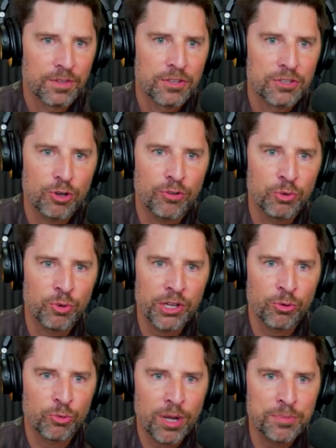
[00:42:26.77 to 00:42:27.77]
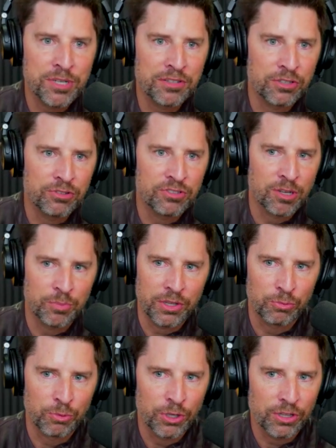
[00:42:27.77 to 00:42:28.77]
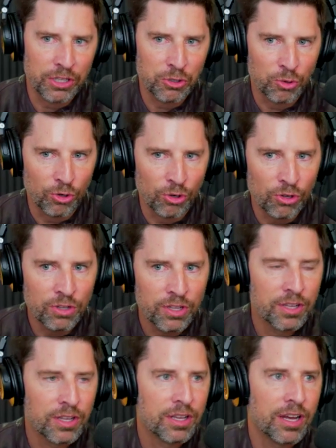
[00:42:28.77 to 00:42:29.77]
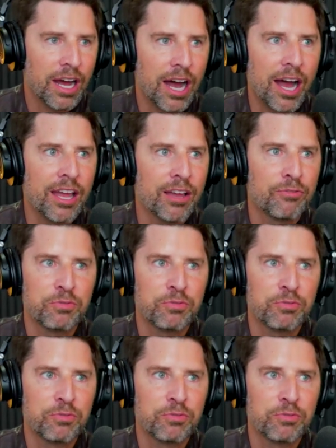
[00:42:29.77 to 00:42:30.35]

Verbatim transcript: So if you want your website to do something really cool, I have